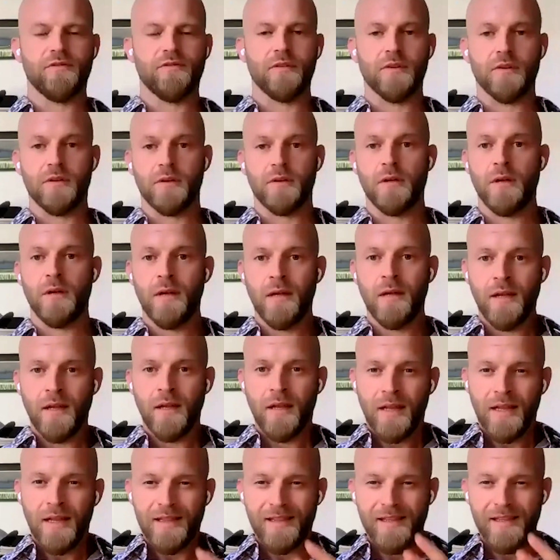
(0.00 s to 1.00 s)
for
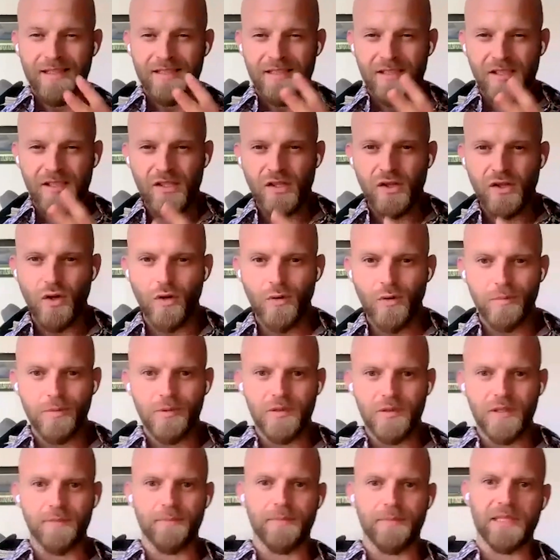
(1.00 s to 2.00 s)
this
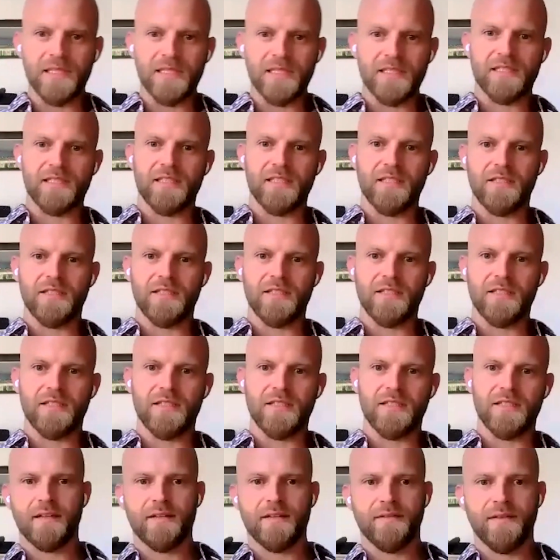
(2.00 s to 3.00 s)
global ability to
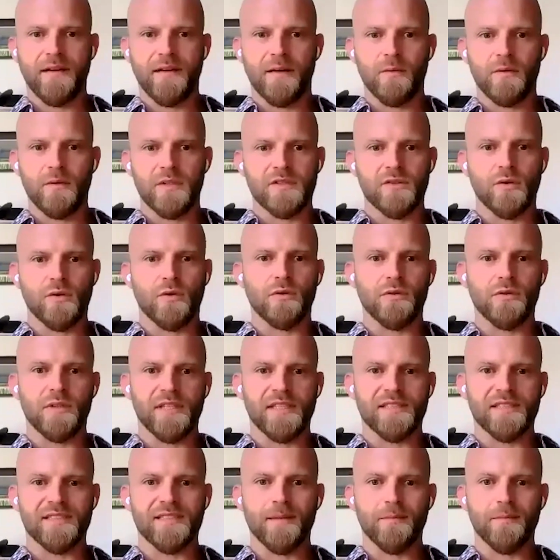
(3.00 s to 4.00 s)
identify what is
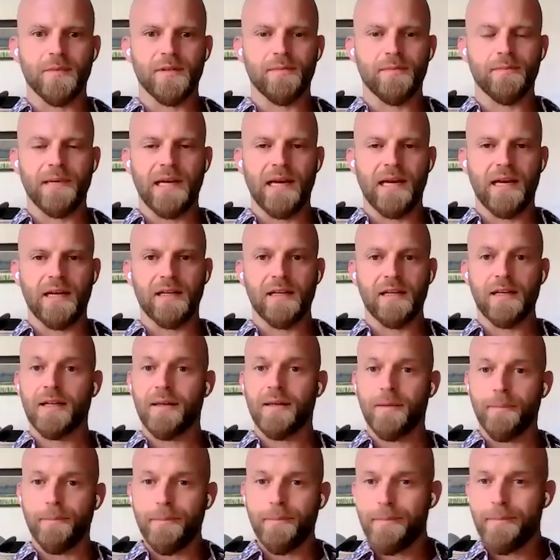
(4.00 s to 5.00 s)
holding someone back,
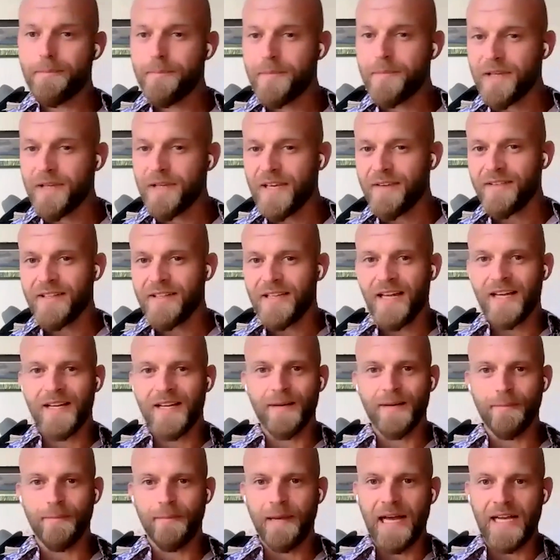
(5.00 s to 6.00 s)
giving that
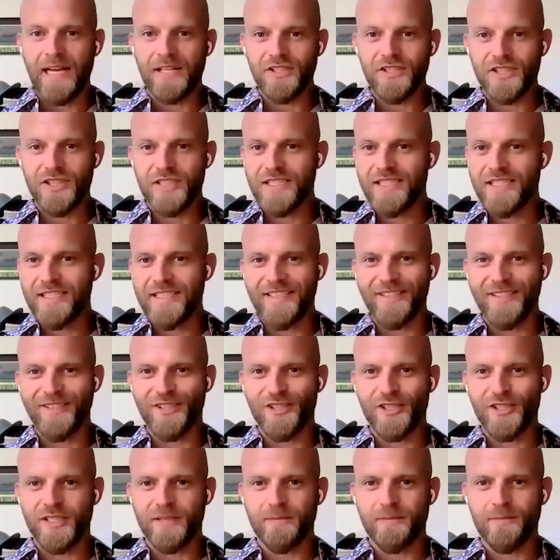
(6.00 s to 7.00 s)
compassionate
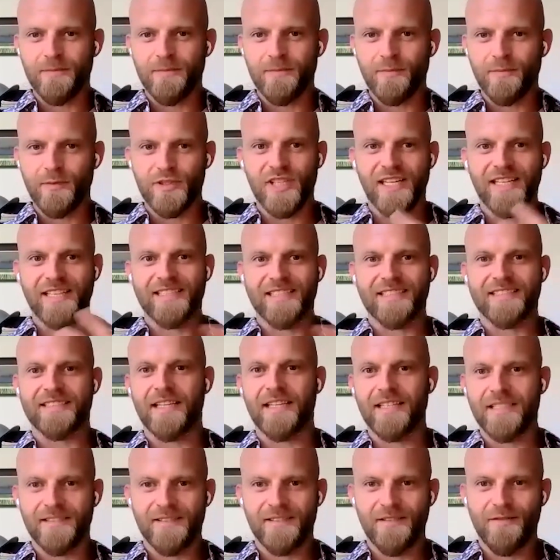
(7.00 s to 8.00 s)
leadership, which I can
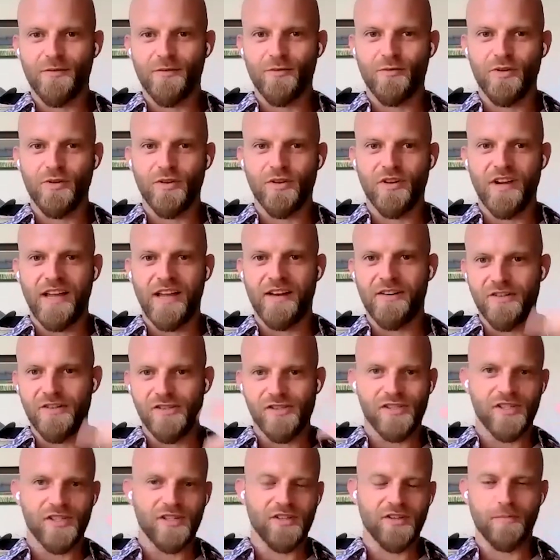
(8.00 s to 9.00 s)
sense through your
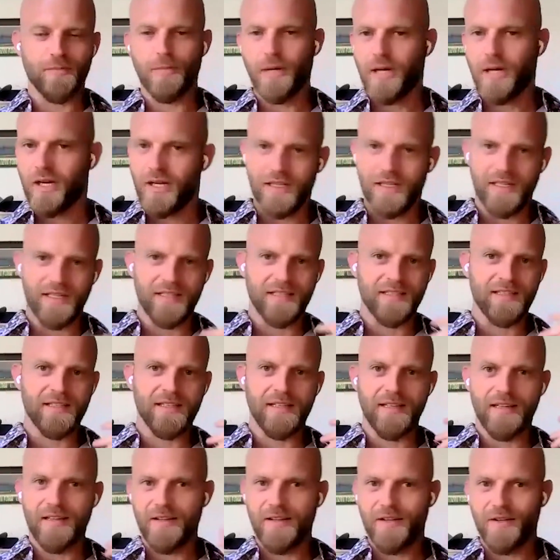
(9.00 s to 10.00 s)
energy in your body, and
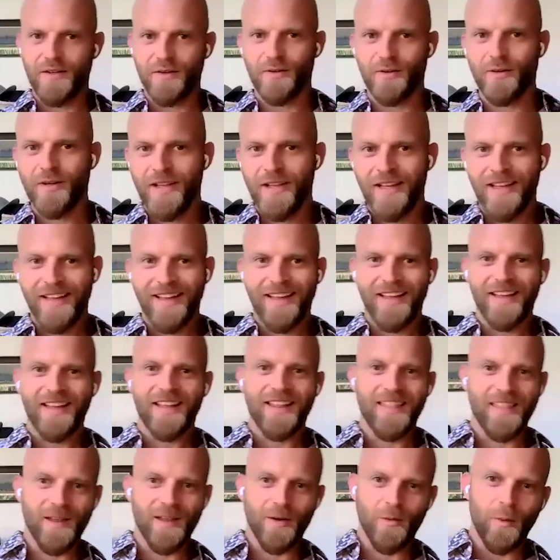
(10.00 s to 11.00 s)

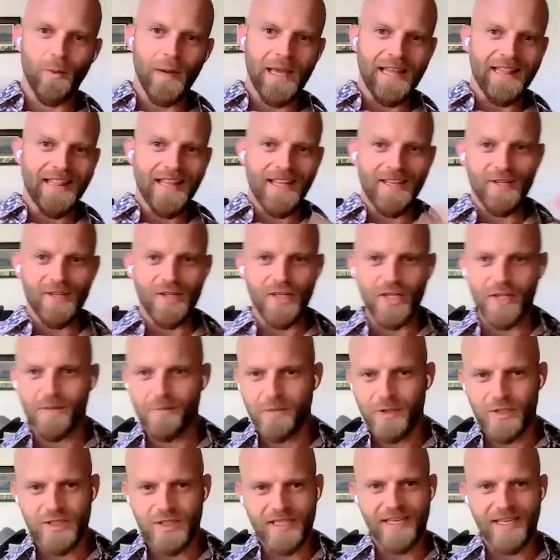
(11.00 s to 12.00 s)
the way that you're
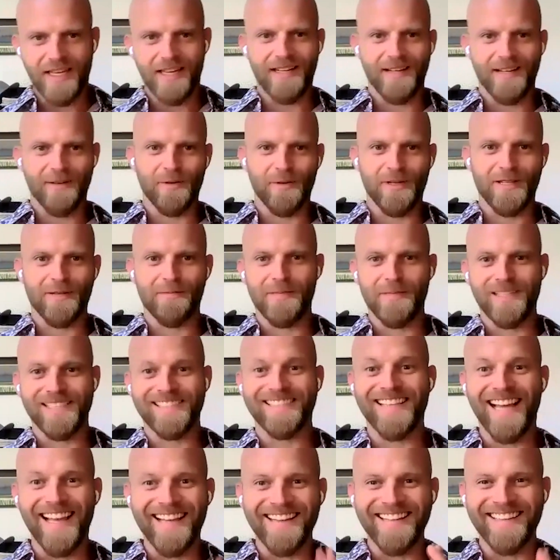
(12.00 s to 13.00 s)
communicating with me
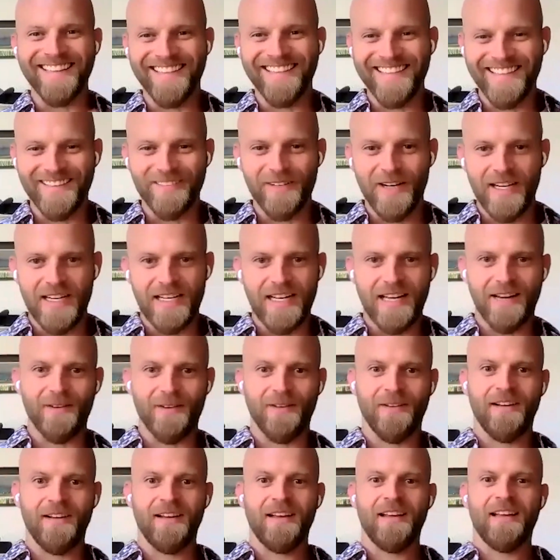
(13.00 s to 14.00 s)
silently right
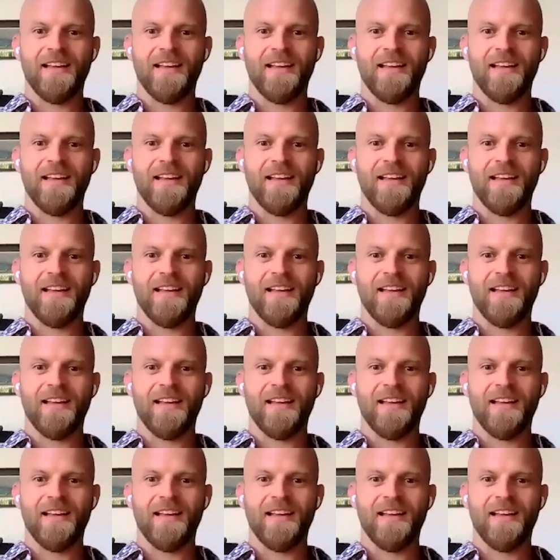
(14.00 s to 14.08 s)
now,